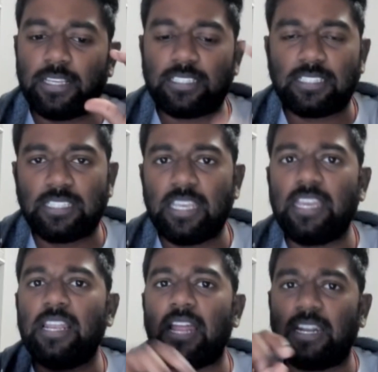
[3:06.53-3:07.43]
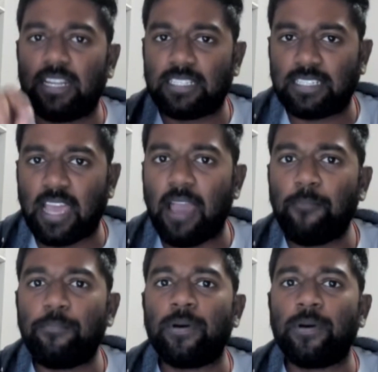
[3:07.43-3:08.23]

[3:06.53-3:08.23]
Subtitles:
a seal and a stamp,